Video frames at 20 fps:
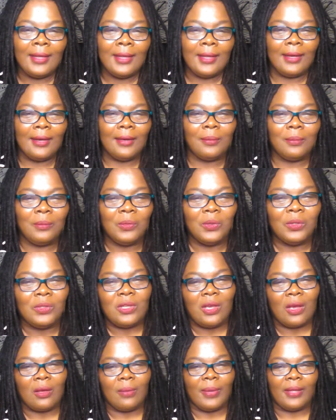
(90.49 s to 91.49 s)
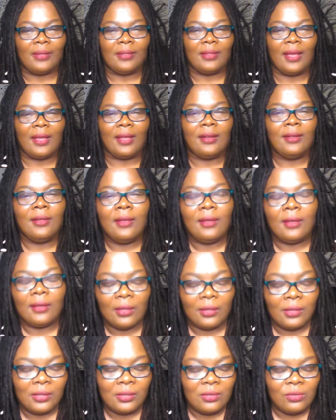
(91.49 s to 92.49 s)
We'll talk about that. I'm
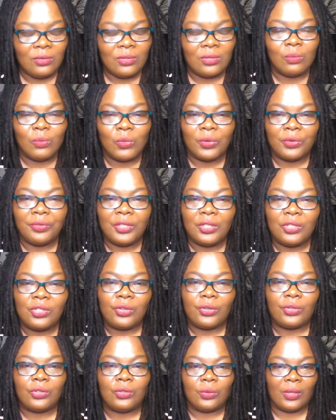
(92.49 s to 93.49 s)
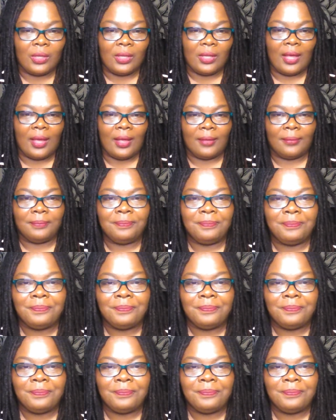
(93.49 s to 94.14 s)
going to do some more research on that.